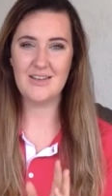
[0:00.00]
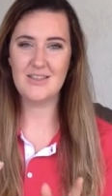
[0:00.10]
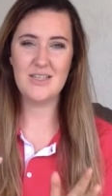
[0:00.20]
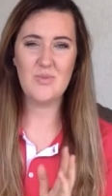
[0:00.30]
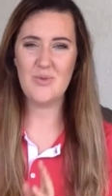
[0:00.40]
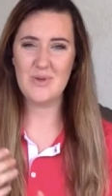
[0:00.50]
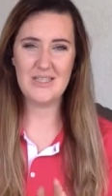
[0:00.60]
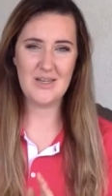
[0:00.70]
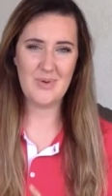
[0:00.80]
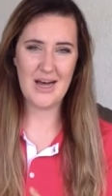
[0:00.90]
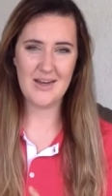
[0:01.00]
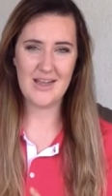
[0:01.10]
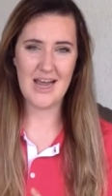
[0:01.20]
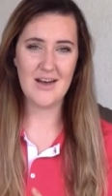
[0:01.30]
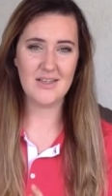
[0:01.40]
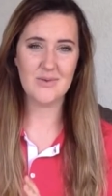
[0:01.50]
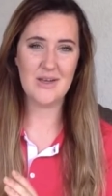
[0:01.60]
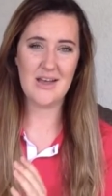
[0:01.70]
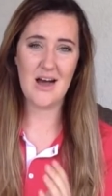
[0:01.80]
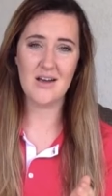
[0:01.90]
somewhat busier part of the house
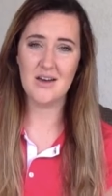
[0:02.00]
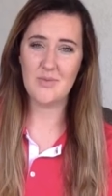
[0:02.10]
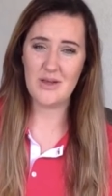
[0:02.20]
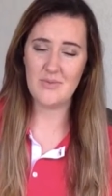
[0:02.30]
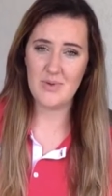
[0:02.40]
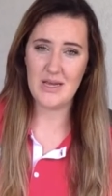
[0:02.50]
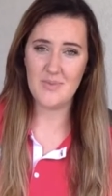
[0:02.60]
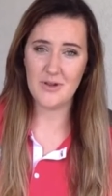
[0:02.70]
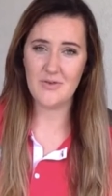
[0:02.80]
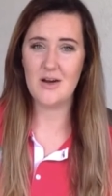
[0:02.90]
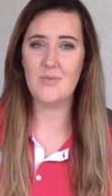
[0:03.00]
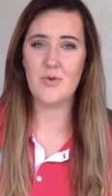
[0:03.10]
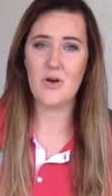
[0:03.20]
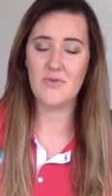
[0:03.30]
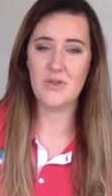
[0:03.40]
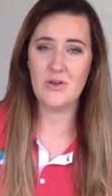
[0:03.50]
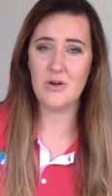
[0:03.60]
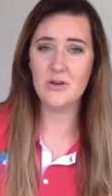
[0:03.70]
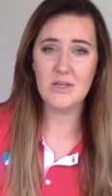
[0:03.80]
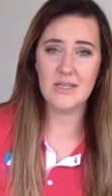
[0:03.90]
where there are going to be people around more often than
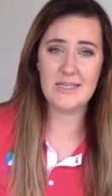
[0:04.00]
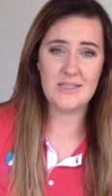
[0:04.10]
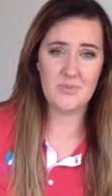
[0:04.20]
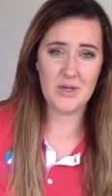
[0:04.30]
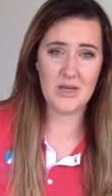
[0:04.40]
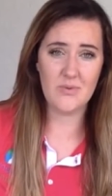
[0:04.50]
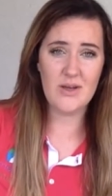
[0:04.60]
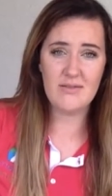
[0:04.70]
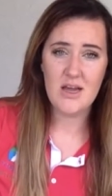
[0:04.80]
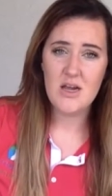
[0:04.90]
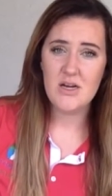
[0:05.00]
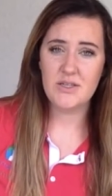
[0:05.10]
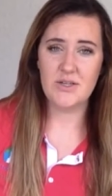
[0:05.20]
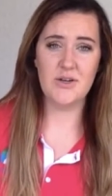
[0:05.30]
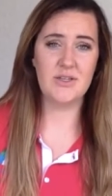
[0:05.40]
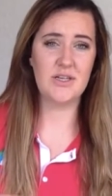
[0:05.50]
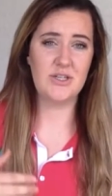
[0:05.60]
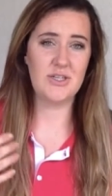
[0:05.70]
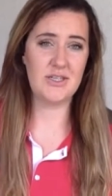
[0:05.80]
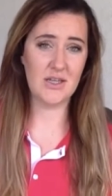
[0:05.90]
not, at least to begin with. So
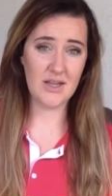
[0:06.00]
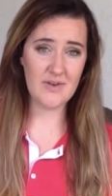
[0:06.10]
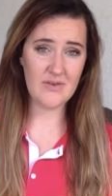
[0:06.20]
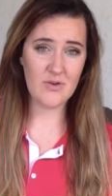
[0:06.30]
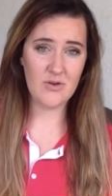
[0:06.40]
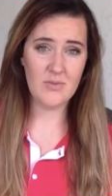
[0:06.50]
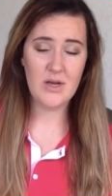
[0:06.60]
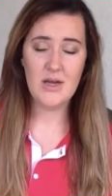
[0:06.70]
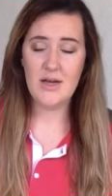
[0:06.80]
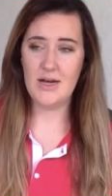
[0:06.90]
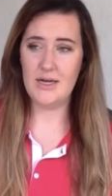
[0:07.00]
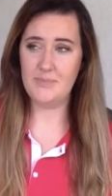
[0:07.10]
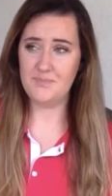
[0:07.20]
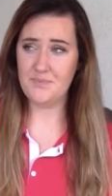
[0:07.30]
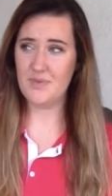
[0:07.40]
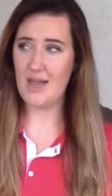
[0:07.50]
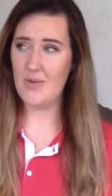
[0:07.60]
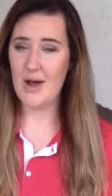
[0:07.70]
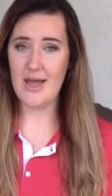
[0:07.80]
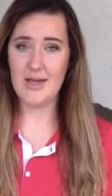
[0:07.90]
such as the living room.
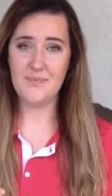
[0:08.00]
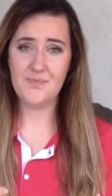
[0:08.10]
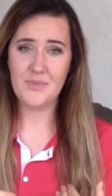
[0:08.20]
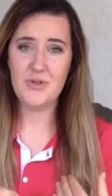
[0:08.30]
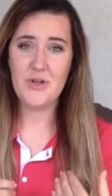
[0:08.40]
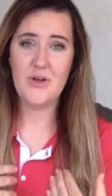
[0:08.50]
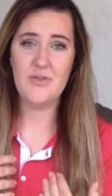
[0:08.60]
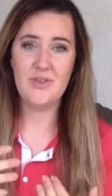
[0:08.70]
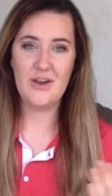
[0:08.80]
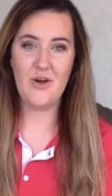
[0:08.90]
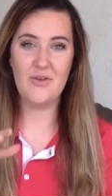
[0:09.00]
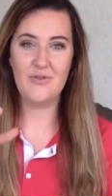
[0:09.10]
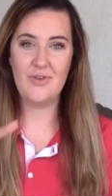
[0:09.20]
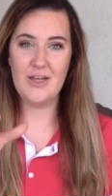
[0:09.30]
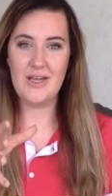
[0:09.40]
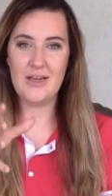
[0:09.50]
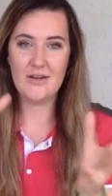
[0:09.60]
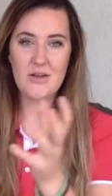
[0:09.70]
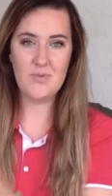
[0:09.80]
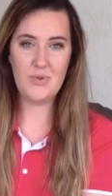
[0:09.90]
That way, you know, they're not feeling
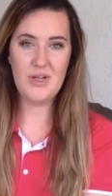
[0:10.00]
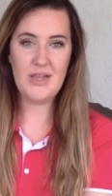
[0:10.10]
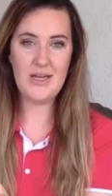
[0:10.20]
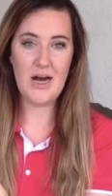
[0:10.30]
completely